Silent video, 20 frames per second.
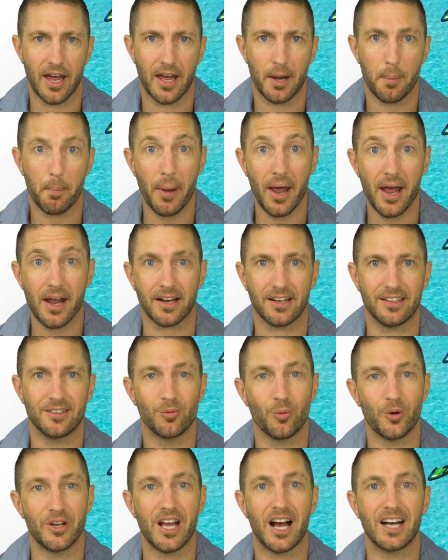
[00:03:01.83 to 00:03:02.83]
and bang,
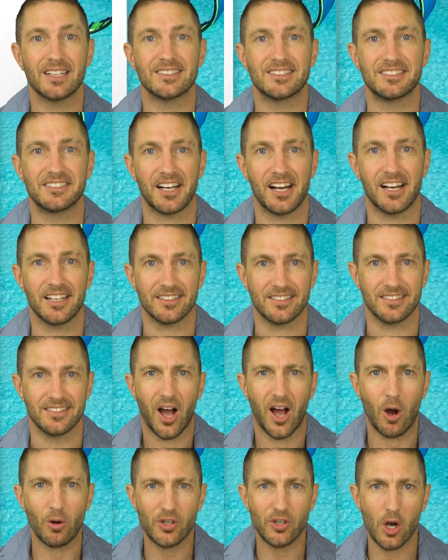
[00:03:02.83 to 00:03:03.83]
we are done.
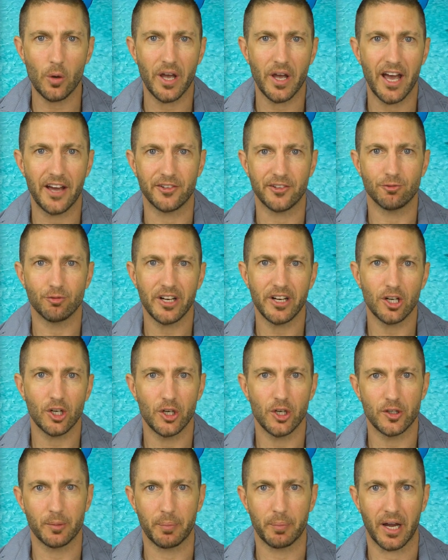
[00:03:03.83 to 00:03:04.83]
I'll go ahead and
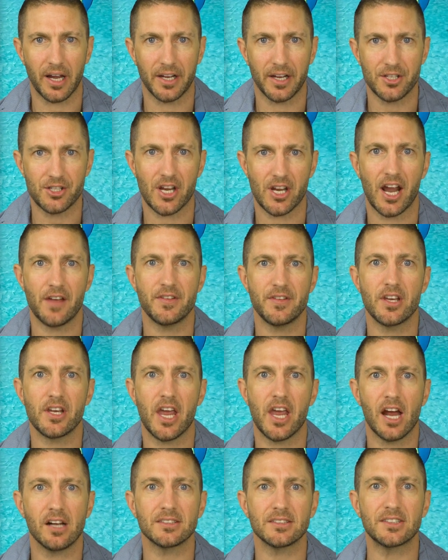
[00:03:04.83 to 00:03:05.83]
reload the page and the
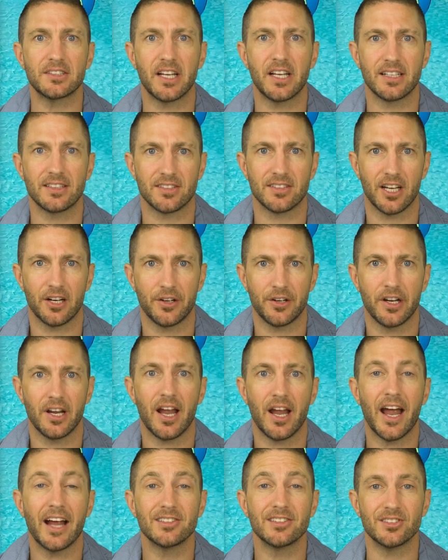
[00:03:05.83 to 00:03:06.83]
account settings
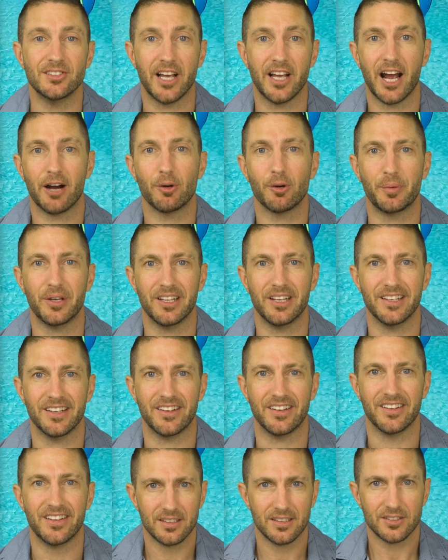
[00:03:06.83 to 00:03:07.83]
area has now
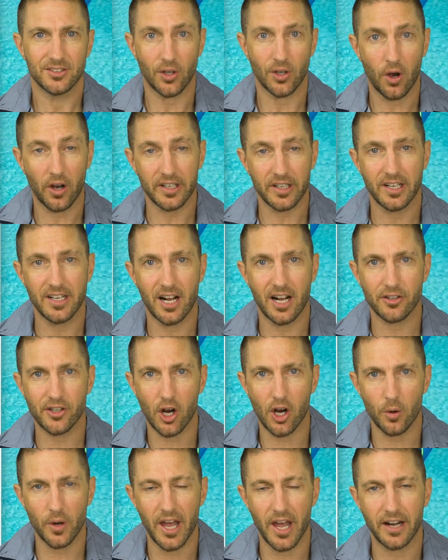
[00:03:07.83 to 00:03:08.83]
appeared. So I can now
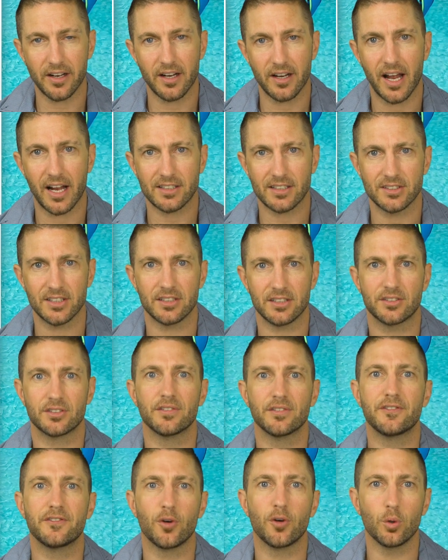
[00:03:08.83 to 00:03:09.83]
go ahead and access
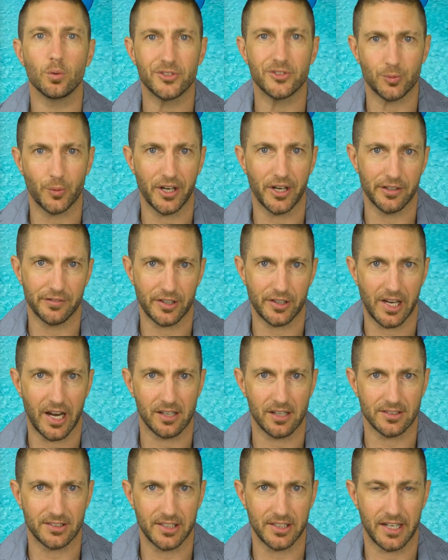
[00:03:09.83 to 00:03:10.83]
the full suite of
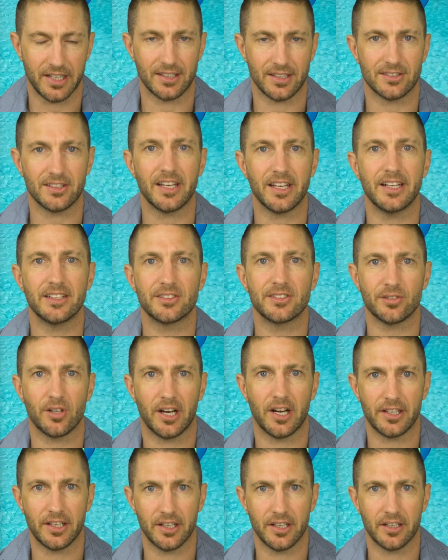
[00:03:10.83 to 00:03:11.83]
account settings
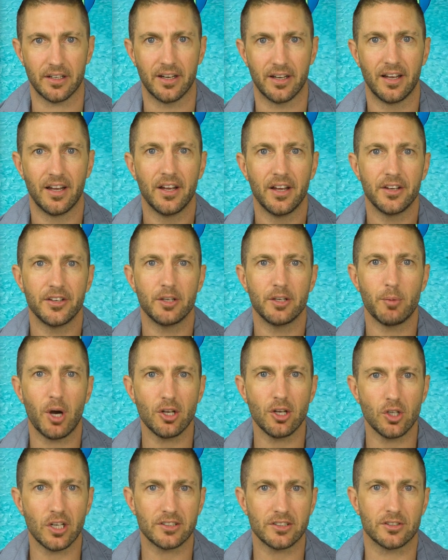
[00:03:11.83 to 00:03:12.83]
inside here. You
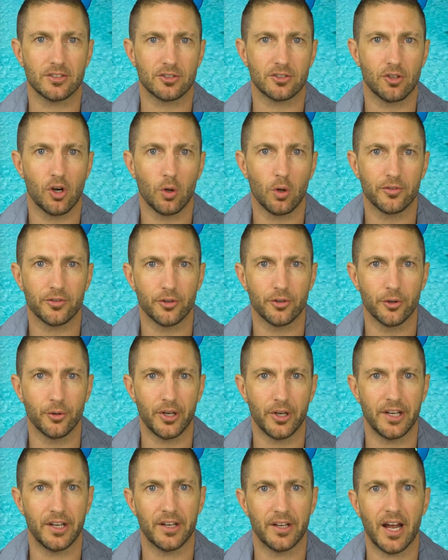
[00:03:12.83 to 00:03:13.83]
might like to scroll
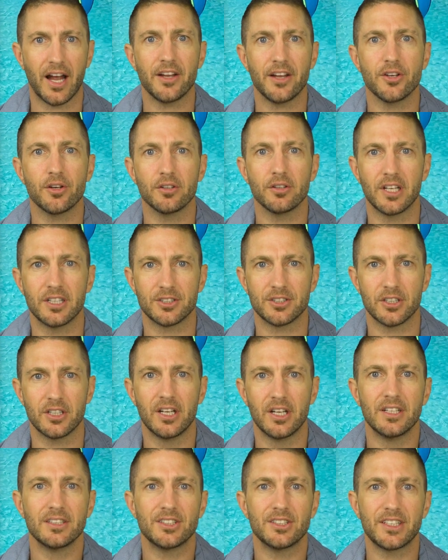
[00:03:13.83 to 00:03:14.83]
through here at your
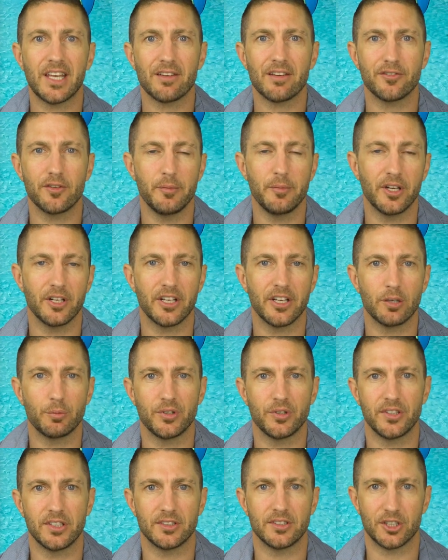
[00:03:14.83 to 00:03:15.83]
leisure to get familiar
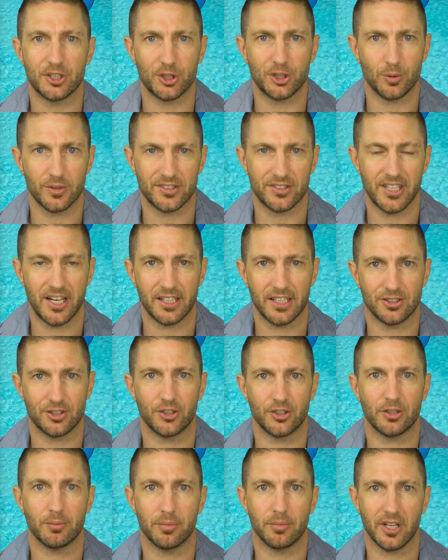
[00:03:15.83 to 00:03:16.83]
with the additional settings
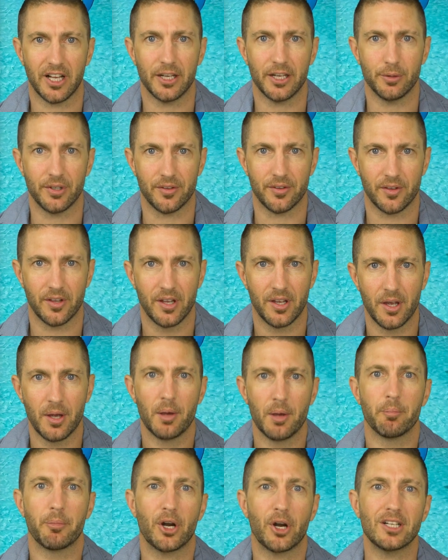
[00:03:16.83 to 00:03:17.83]
you can play with.
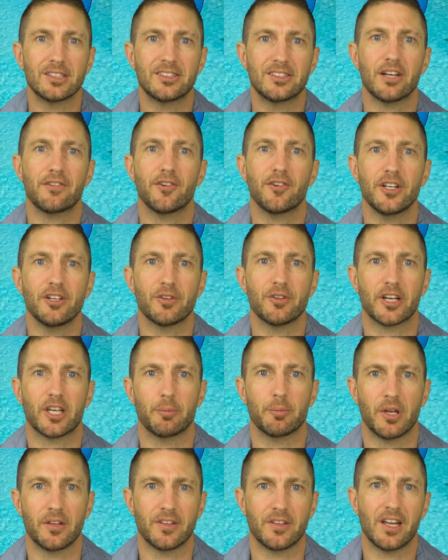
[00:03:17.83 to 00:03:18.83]
But I definitely
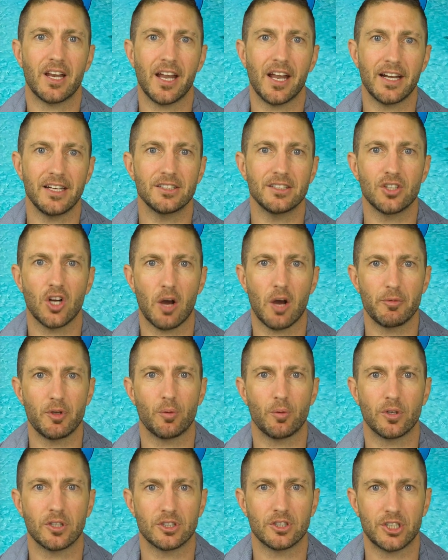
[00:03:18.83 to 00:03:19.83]
recommend that anytime
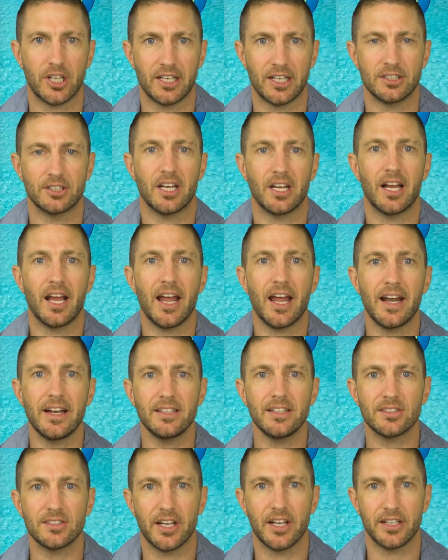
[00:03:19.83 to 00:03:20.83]
you want to change
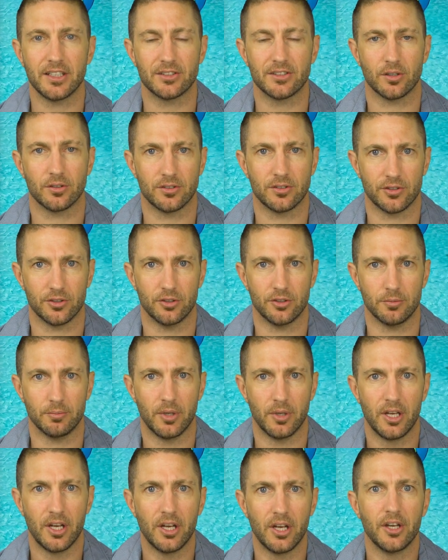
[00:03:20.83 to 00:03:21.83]
any settings on
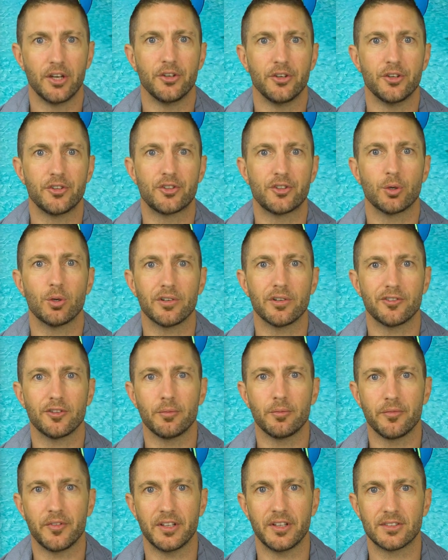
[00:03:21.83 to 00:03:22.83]
Zoom, you do it
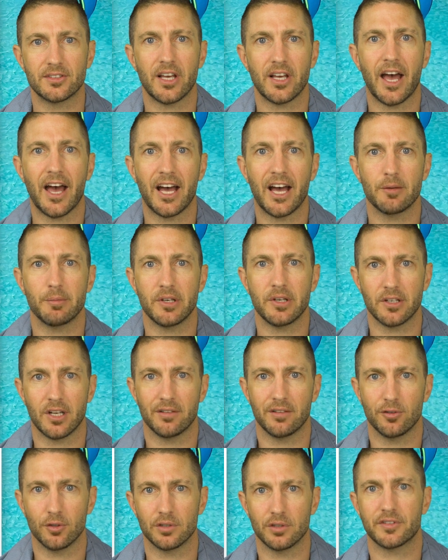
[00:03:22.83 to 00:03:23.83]
from this admin
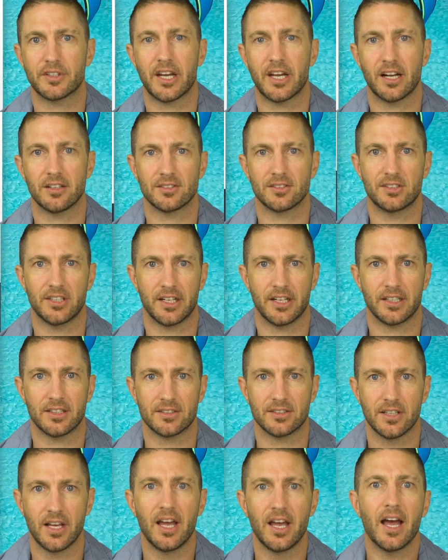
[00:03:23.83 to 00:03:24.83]
level of account
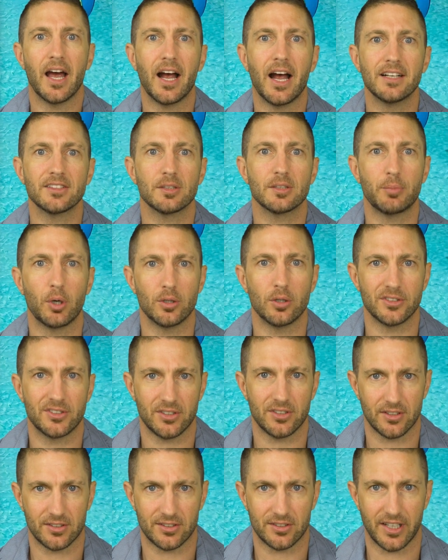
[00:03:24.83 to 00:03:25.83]
settings as
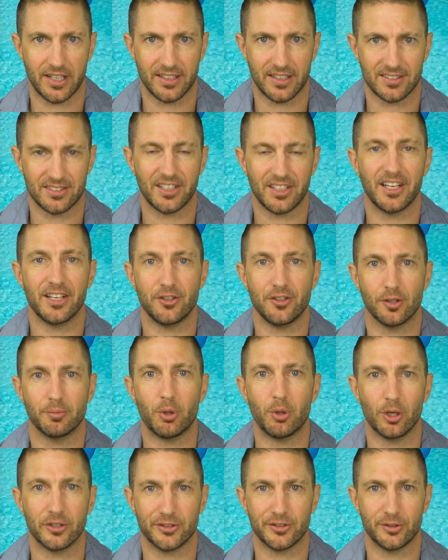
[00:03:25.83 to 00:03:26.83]
opposed to the settings in your
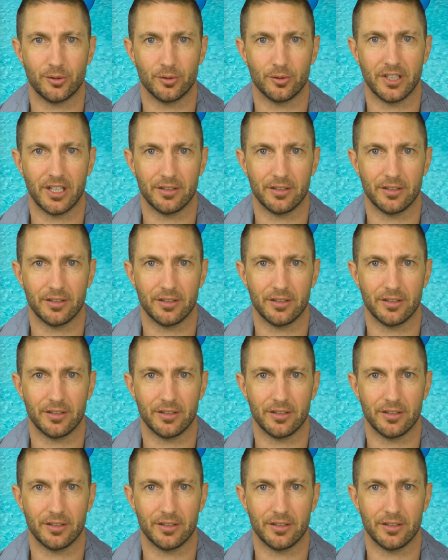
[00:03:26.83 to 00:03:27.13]
personal